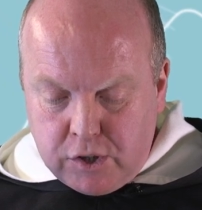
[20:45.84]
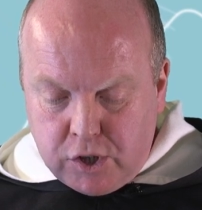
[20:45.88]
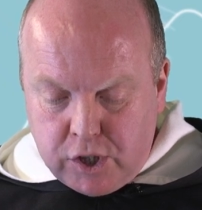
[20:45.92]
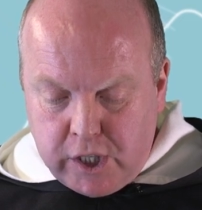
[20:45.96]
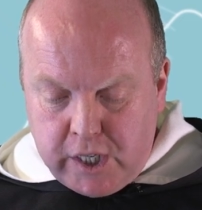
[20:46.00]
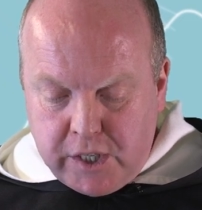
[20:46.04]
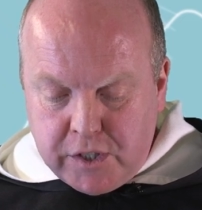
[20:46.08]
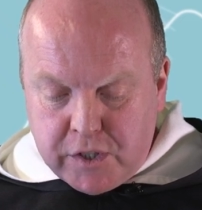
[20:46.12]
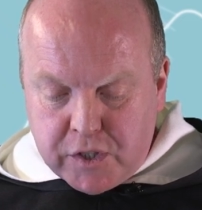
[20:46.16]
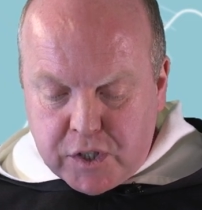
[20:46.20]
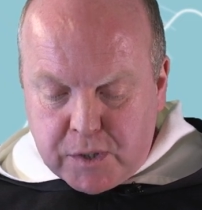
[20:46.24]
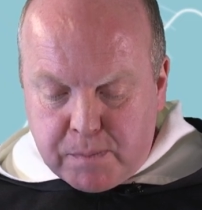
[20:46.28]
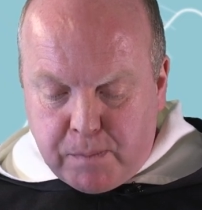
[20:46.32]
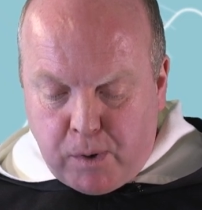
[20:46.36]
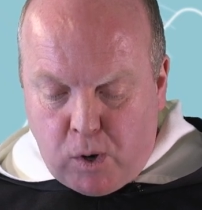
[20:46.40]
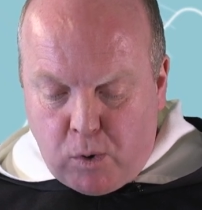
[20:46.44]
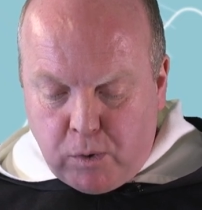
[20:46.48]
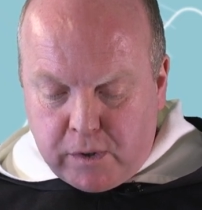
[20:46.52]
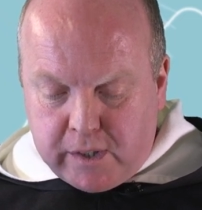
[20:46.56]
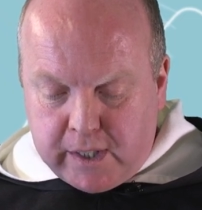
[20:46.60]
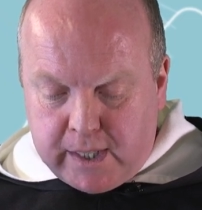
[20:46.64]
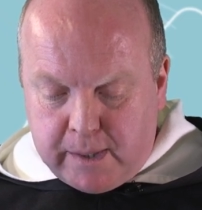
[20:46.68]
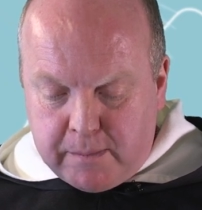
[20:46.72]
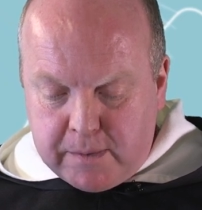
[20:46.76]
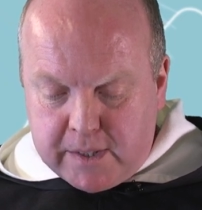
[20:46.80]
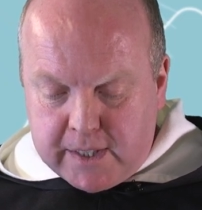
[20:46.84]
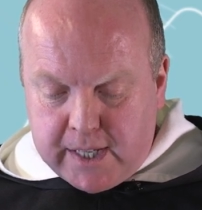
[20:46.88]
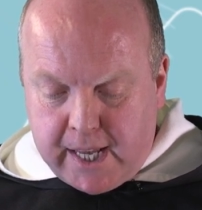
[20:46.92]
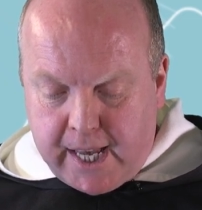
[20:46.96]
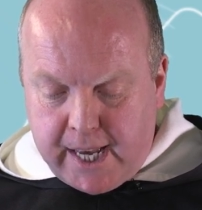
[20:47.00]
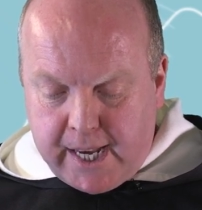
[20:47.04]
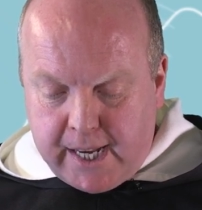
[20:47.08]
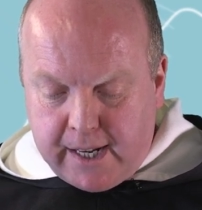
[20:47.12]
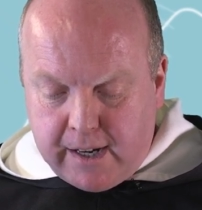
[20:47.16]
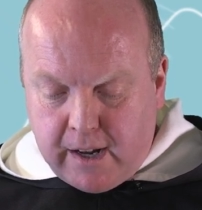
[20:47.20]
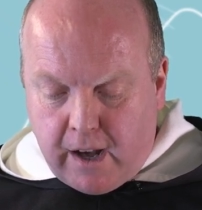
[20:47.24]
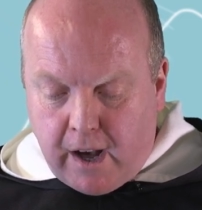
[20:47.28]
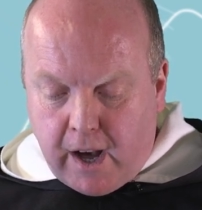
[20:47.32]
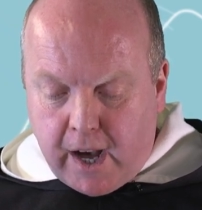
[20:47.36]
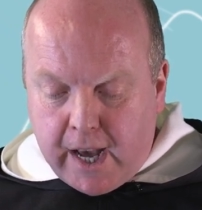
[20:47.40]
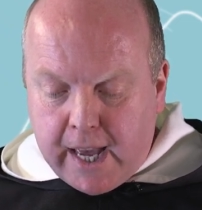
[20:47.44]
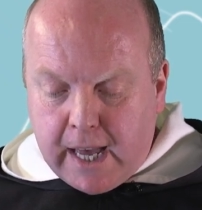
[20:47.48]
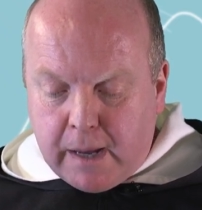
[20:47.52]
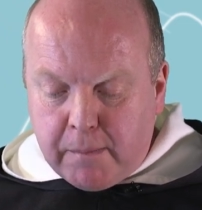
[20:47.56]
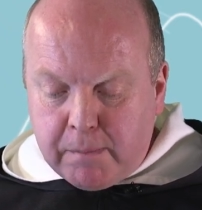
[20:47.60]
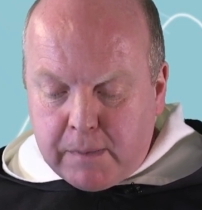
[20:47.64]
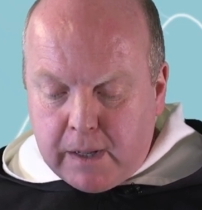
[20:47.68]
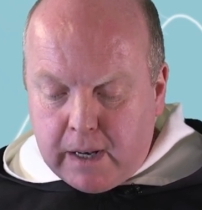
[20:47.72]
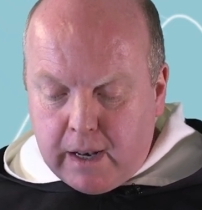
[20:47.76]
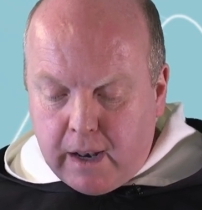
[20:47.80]
Jesus spoke to them, saying, I
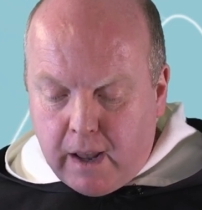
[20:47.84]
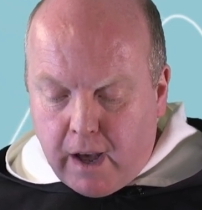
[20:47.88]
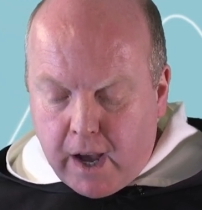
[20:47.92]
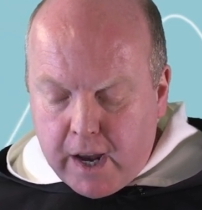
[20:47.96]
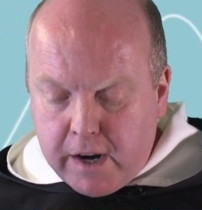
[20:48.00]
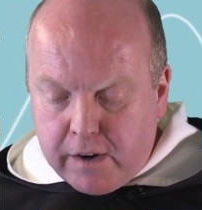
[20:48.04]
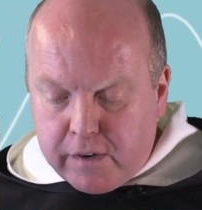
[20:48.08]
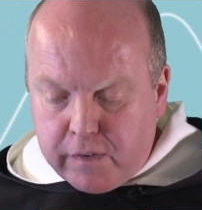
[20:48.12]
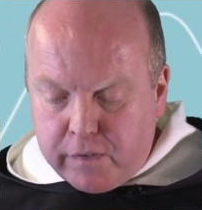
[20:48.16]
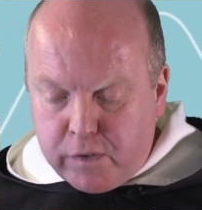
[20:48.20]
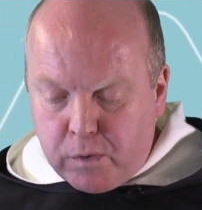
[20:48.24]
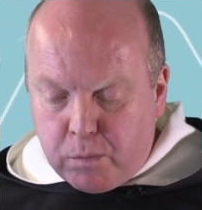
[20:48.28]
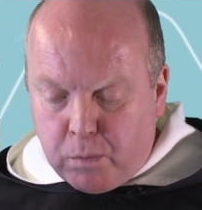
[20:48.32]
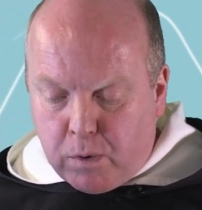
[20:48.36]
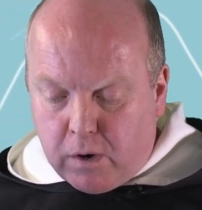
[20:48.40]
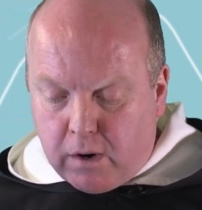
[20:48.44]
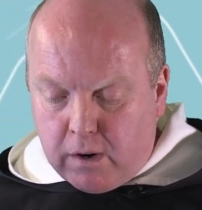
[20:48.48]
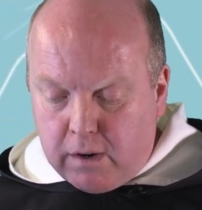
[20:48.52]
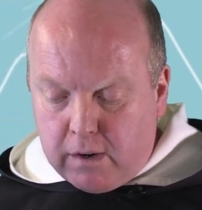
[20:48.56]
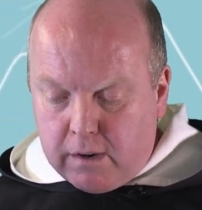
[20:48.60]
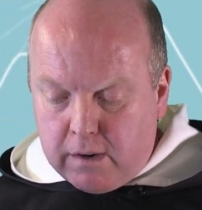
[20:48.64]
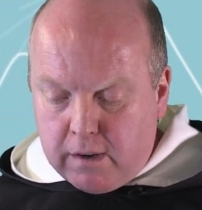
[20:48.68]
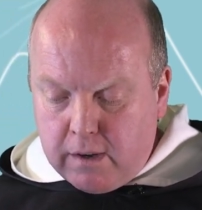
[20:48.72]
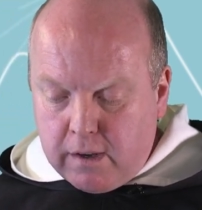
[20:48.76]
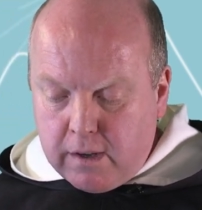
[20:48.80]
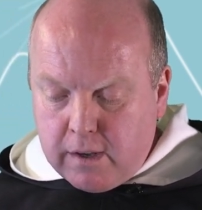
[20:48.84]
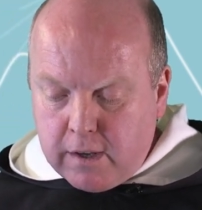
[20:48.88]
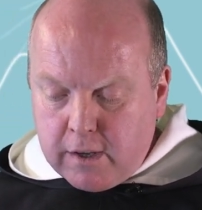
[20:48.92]
am the light of the world.